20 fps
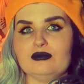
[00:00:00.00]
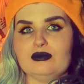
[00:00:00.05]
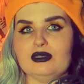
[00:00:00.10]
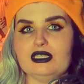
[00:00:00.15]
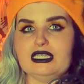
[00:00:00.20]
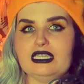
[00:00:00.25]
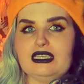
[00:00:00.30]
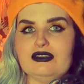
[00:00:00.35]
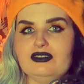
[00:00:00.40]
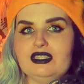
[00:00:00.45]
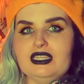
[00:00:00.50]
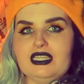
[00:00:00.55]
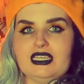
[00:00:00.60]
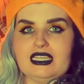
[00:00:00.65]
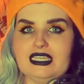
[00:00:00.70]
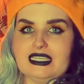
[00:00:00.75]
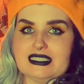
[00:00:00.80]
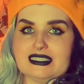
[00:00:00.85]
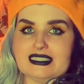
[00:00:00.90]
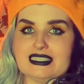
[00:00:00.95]
but given that
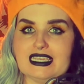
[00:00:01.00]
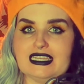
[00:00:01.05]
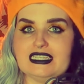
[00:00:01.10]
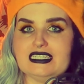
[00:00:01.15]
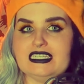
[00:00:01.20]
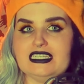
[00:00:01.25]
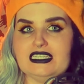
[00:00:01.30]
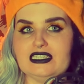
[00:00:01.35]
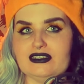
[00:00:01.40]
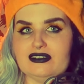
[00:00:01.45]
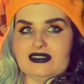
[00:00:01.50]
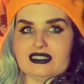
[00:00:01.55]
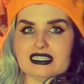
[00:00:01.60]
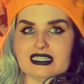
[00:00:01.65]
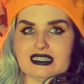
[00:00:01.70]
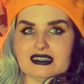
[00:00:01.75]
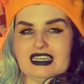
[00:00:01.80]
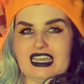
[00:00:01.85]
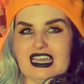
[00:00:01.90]
he said he used to